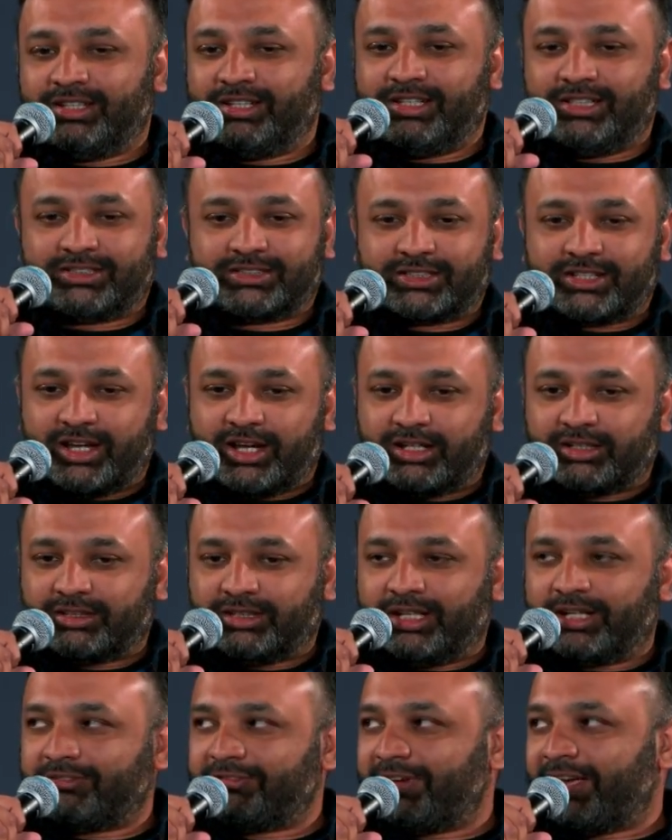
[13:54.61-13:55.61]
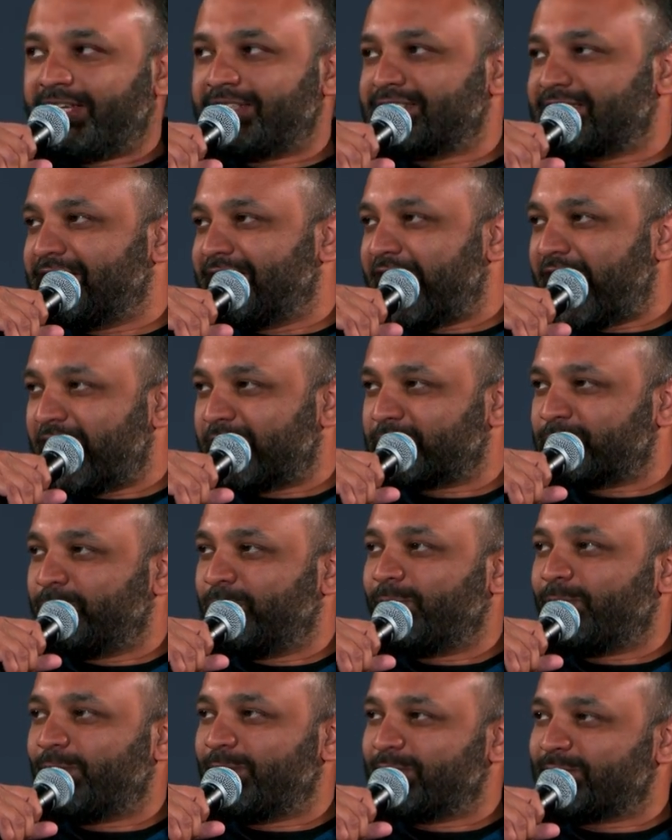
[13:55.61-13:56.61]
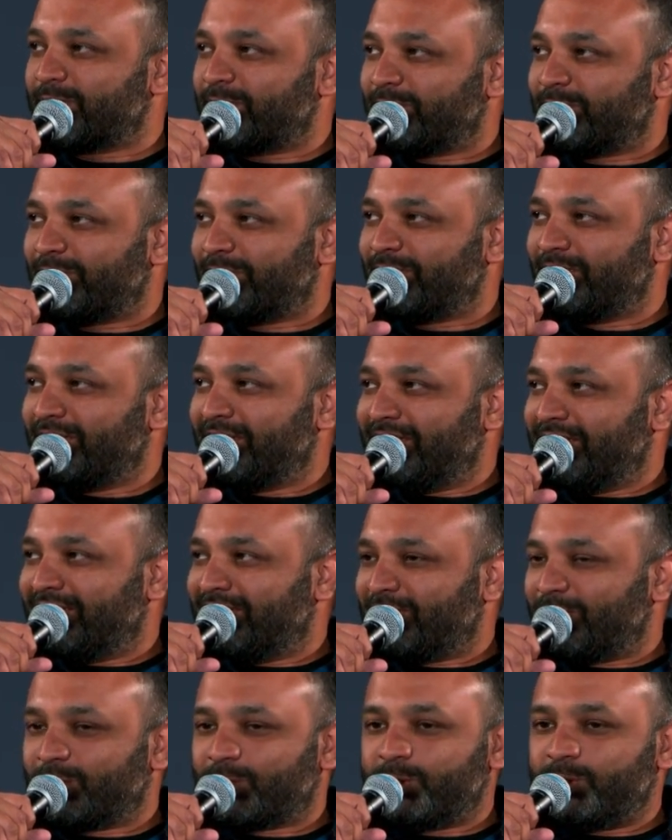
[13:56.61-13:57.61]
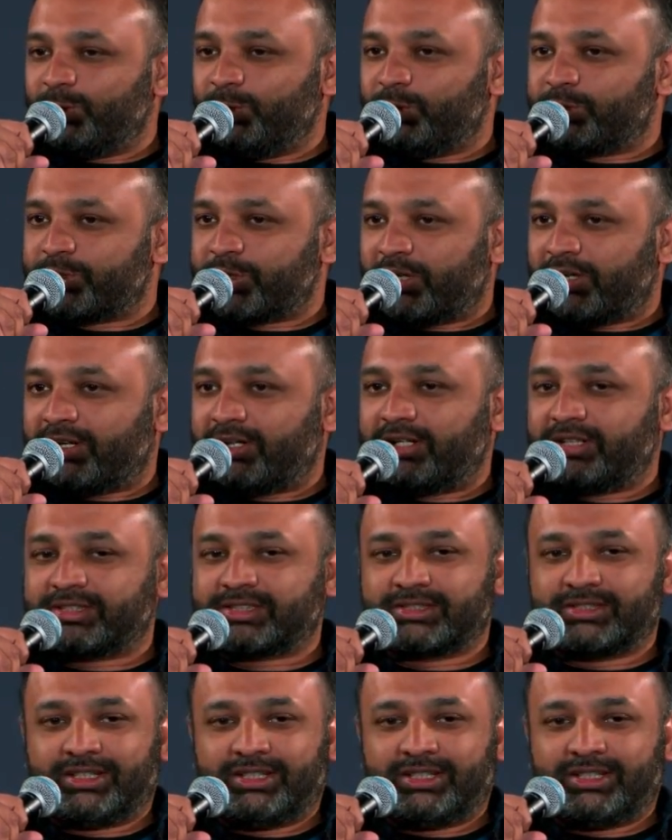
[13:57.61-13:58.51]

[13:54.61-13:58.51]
it's not like fancy dashboards or cool charts.